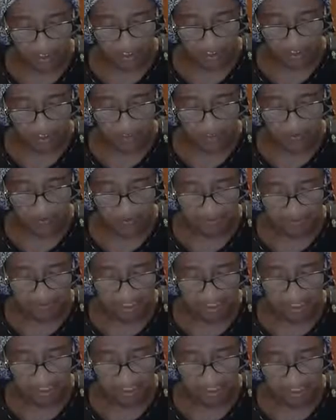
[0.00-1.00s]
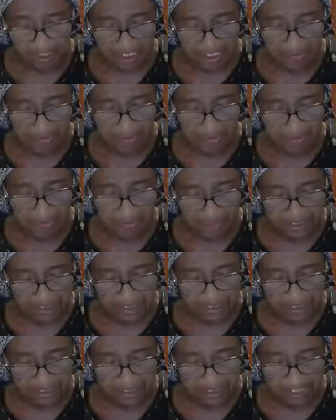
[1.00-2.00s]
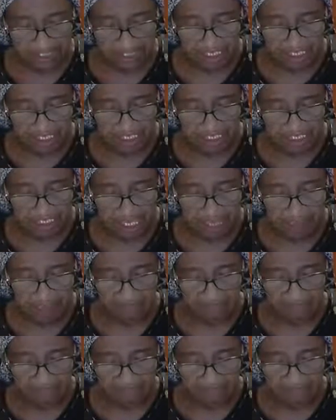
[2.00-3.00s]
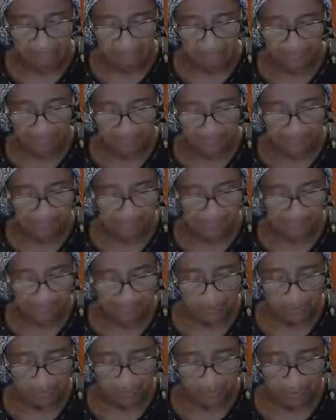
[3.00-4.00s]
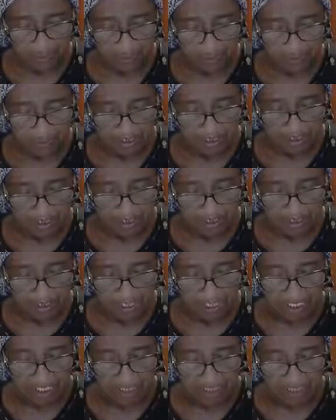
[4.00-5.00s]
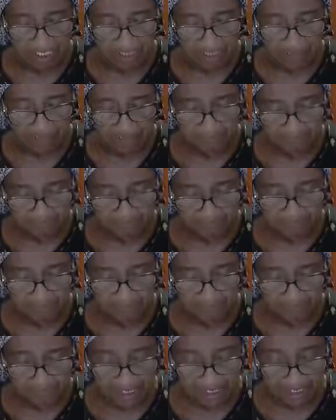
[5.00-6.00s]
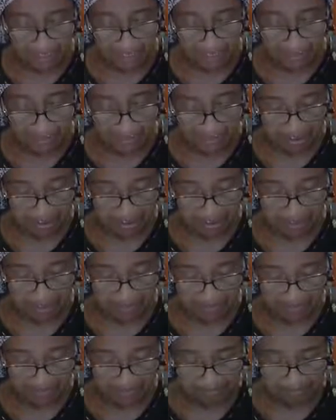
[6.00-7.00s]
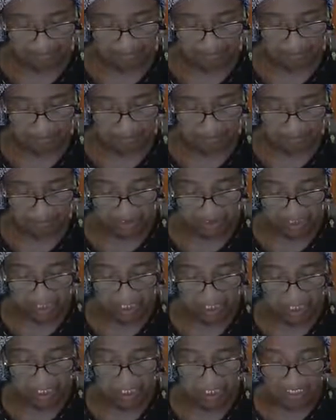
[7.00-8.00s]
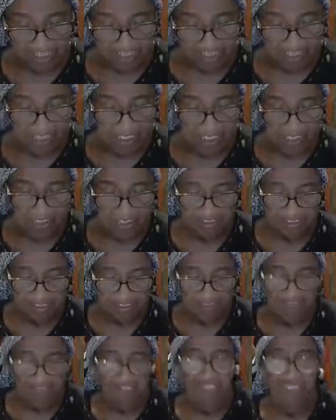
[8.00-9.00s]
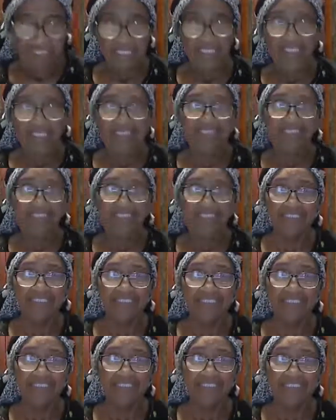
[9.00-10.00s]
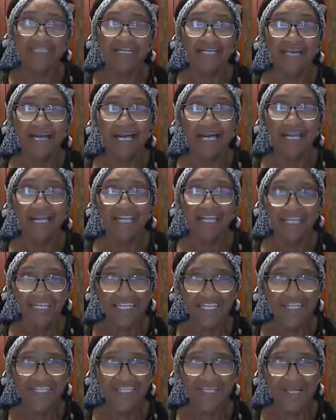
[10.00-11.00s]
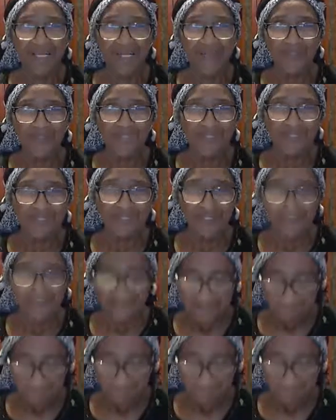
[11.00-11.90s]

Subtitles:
than 300 pence, and have been given to the poor. And they murmured against her. And Jesus said, let her alone.